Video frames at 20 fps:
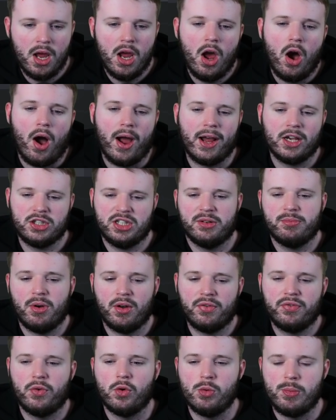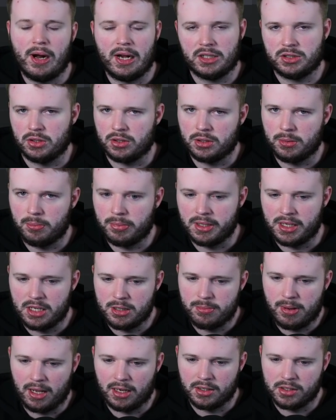I actually have my fullbacks on completely
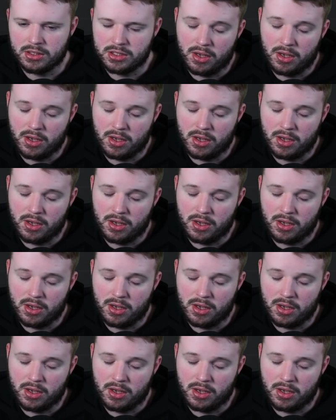balanced.